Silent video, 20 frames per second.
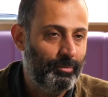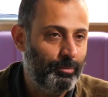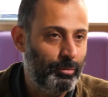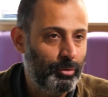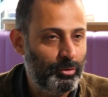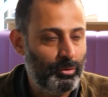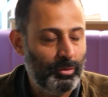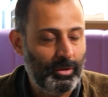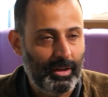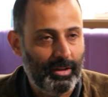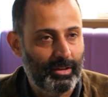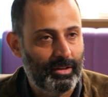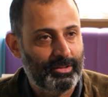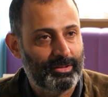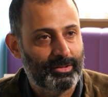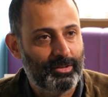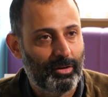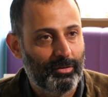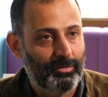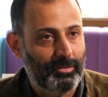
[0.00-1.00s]
put together
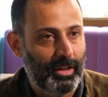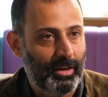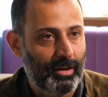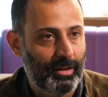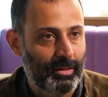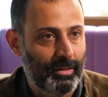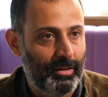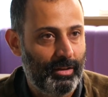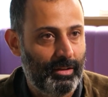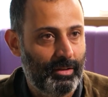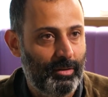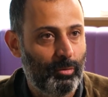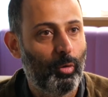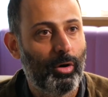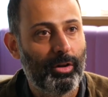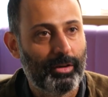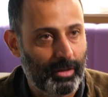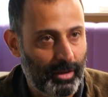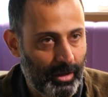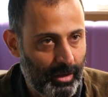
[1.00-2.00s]
stuff that I think
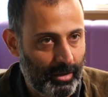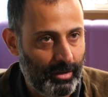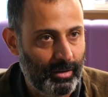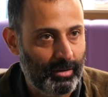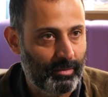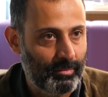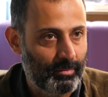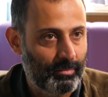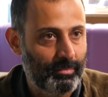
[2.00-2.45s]
one day